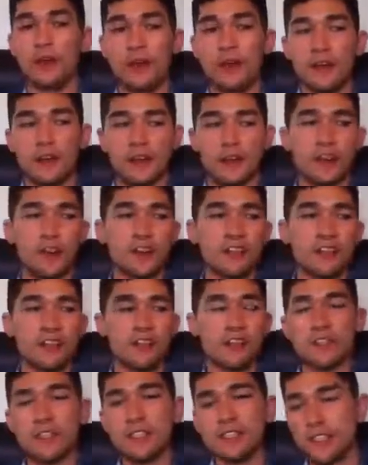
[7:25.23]
it
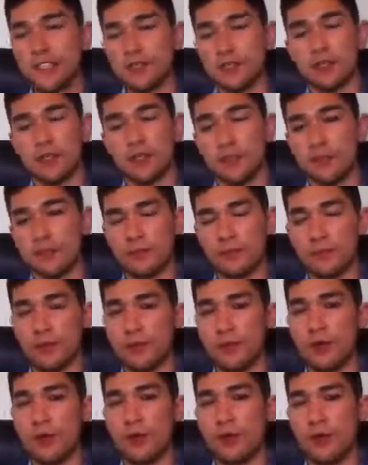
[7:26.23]
just gives you
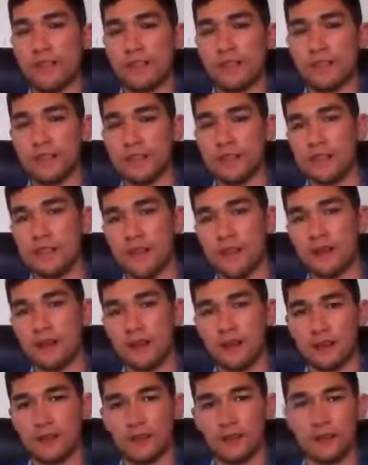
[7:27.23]
more confidence that
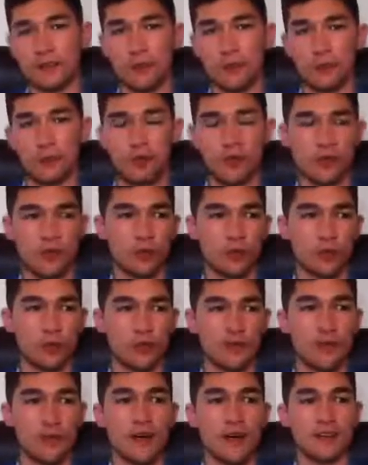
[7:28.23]
what you're
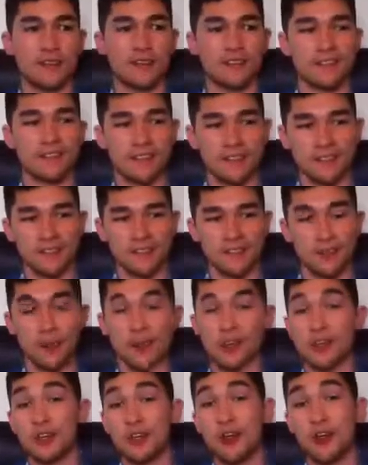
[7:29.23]

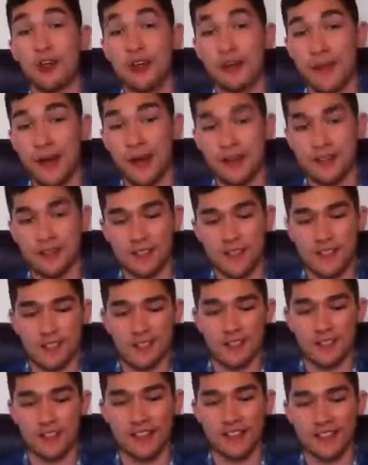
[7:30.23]
talking about is
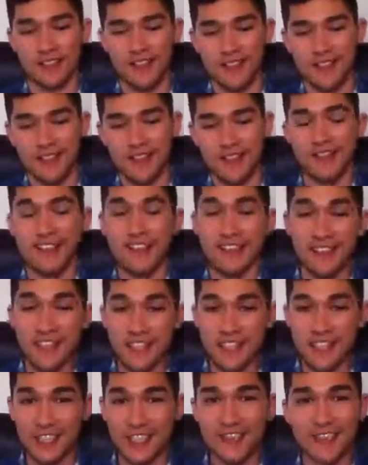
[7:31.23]
actually
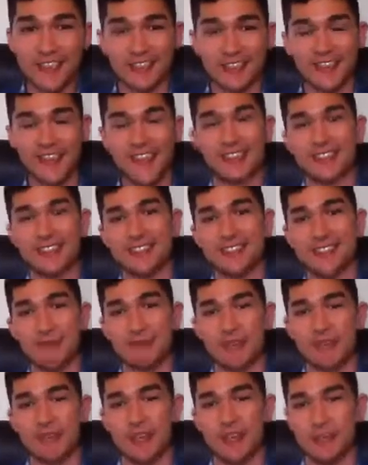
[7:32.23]
legit and that it's something
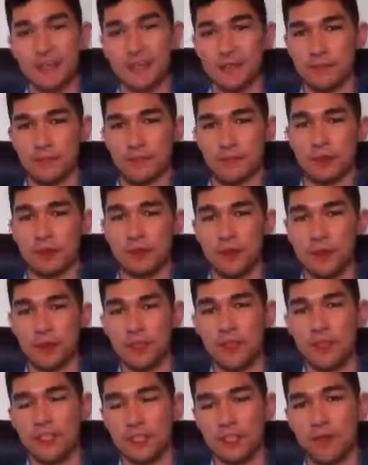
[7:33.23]
that someone will want to
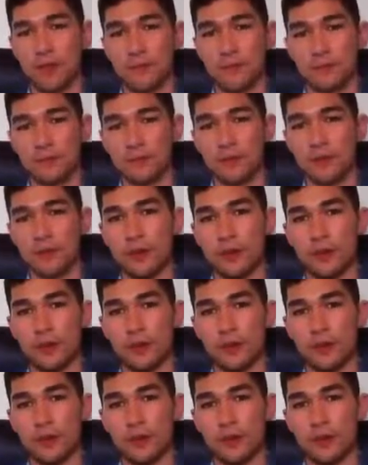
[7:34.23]
actually opt in for.